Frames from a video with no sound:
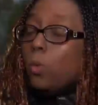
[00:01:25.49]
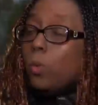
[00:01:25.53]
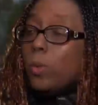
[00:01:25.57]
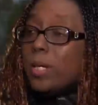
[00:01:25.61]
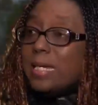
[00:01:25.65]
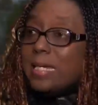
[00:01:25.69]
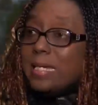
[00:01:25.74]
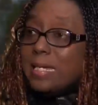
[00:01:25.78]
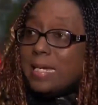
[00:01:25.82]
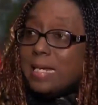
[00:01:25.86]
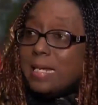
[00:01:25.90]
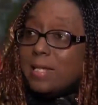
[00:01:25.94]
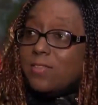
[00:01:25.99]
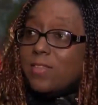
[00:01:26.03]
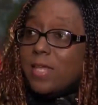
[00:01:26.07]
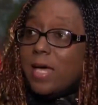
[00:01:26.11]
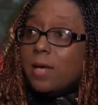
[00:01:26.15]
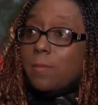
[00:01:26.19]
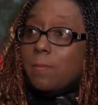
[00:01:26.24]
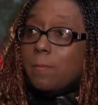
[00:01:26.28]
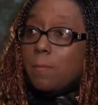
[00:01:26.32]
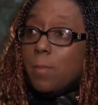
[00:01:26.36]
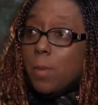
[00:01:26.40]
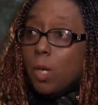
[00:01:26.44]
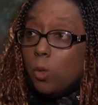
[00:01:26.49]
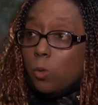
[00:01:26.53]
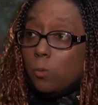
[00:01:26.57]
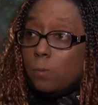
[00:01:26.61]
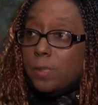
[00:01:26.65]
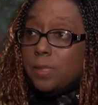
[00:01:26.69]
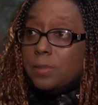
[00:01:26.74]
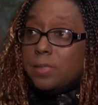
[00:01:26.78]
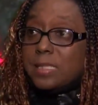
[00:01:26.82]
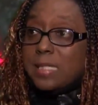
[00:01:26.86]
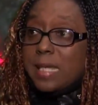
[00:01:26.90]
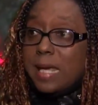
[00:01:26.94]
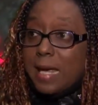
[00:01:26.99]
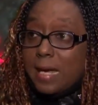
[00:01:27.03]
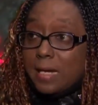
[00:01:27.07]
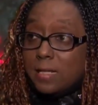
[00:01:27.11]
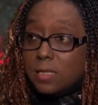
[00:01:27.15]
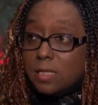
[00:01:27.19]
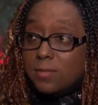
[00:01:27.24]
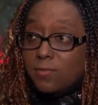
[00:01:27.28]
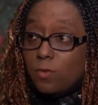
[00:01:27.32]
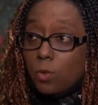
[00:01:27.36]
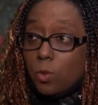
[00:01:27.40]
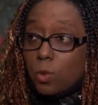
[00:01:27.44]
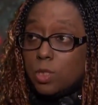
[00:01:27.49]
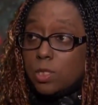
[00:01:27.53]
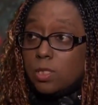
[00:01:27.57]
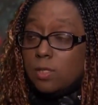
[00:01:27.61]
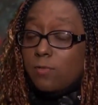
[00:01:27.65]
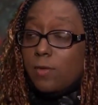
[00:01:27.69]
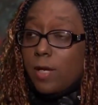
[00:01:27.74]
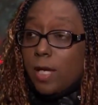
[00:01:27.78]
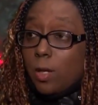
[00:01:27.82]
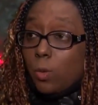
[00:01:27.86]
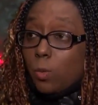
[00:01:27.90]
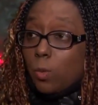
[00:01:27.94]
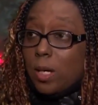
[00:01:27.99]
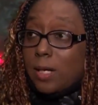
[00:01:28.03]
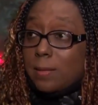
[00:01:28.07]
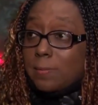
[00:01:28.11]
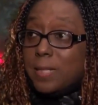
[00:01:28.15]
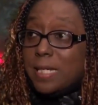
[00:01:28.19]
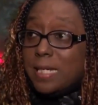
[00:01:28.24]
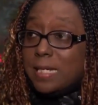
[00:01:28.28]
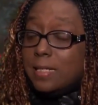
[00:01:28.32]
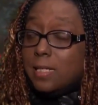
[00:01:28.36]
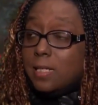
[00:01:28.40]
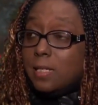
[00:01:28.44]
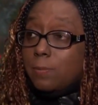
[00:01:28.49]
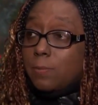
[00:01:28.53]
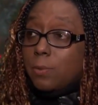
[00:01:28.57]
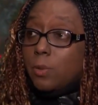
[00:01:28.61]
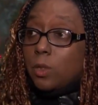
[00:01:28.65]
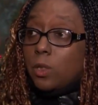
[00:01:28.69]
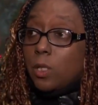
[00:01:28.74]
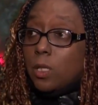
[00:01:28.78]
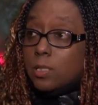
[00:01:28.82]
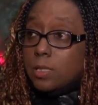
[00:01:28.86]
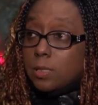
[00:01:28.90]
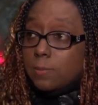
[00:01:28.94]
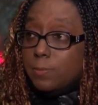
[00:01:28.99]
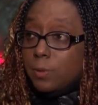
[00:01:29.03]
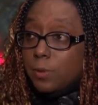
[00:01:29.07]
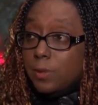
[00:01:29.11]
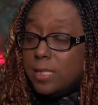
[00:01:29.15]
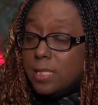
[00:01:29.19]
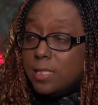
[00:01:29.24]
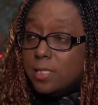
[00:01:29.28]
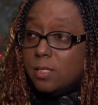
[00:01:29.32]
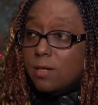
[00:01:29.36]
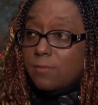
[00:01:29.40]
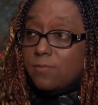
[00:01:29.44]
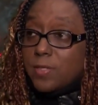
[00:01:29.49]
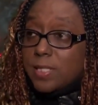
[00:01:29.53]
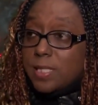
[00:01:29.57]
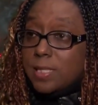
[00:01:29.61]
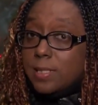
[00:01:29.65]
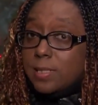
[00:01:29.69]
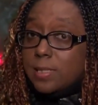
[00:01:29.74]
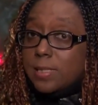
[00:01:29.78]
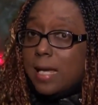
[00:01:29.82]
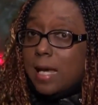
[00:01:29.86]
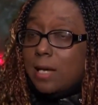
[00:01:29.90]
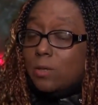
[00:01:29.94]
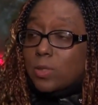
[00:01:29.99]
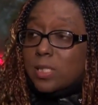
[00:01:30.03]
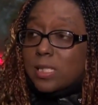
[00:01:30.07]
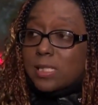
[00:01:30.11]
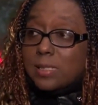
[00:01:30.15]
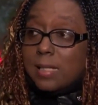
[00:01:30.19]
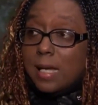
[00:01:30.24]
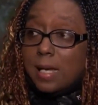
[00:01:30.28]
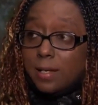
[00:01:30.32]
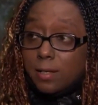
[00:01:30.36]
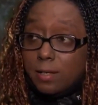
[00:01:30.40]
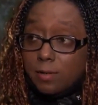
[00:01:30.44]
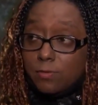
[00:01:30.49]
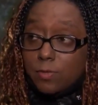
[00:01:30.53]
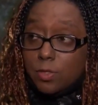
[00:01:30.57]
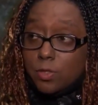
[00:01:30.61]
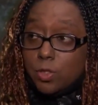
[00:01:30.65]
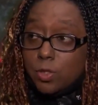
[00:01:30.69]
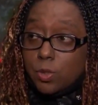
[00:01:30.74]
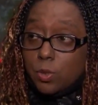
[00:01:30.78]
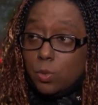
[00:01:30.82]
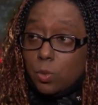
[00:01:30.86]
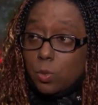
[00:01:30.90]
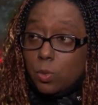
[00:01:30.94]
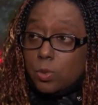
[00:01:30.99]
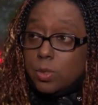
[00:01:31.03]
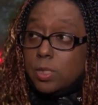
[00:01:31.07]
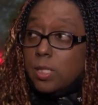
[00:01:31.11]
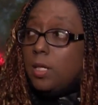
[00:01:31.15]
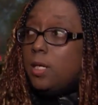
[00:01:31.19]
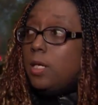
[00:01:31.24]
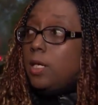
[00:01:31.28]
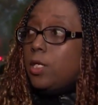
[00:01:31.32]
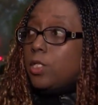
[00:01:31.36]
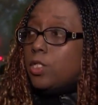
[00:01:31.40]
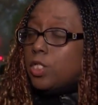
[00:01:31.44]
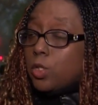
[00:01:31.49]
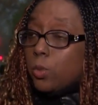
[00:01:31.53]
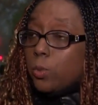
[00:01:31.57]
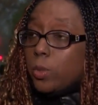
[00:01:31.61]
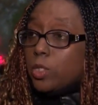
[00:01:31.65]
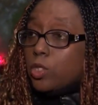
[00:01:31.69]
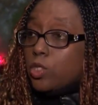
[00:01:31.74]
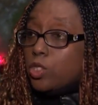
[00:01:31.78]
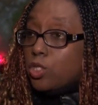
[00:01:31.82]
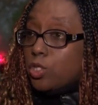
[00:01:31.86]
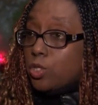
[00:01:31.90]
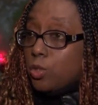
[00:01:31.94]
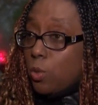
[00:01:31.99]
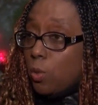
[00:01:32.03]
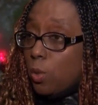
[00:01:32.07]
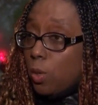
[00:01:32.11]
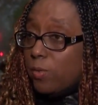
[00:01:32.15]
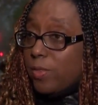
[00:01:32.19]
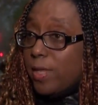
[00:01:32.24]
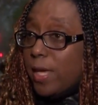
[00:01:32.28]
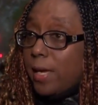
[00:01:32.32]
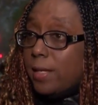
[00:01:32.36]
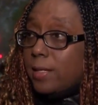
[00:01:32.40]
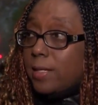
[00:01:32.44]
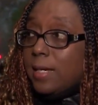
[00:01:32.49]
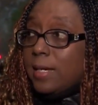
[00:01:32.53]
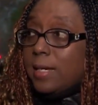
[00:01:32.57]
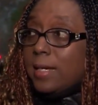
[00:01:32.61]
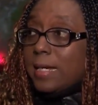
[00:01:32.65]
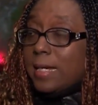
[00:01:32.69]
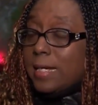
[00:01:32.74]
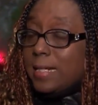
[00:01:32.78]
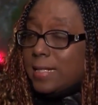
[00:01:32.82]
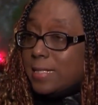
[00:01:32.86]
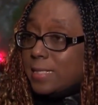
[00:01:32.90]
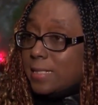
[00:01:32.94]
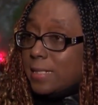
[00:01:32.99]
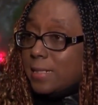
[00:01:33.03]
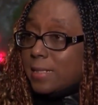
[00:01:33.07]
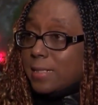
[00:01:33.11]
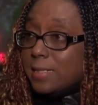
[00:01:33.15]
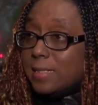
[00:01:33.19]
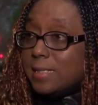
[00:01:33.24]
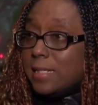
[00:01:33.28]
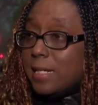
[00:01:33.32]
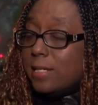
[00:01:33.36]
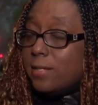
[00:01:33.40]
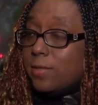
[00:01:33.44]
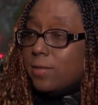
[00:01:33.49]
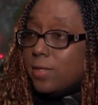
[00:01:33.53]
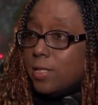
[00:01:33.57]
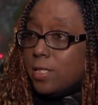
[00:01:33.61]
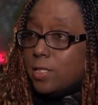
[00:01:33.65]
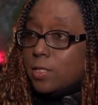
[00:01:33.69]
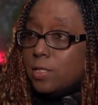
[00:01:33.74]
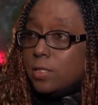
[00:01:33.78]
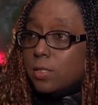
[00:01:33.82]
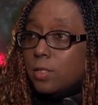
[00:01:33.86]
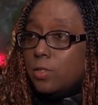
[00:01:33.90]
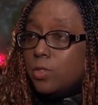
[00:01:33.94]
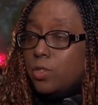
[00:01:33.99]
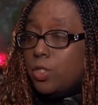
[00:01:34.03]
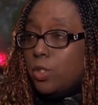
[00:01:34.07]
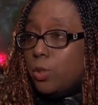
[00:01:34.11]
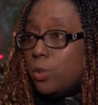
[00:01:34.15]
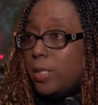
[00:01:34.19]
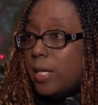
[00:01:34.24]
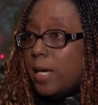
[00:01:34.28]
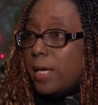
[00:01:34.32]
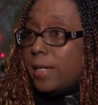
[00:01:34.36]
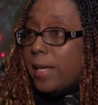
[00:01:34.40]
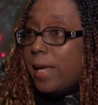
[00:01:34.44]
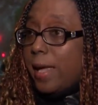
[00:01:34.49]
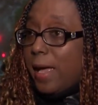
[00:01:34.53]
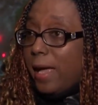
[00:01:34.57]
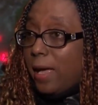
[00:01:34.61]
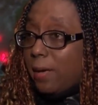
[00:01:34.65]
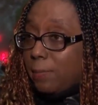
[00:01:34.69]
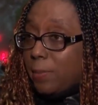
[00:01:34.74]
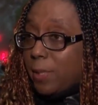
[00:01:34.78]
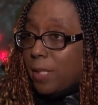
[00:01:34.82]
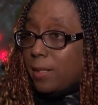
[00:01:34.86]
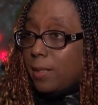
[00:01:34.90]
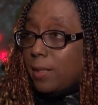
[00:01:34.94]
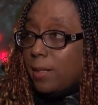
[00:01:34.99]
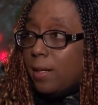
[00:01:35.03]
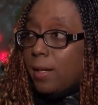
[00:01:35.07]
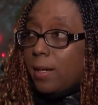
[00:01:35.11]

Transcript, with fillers: We need that mobile task force of NYPD pol police officers outside of the schools to ensure that incidents like this do not happen.